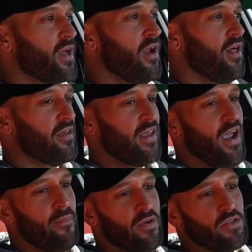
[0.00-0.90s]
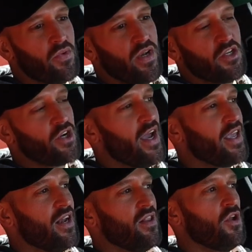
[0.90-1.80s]
We got all the cameras. We're going to try
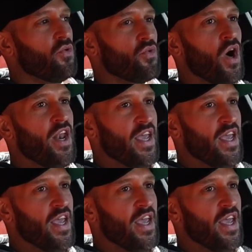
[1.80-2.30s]
and get a little run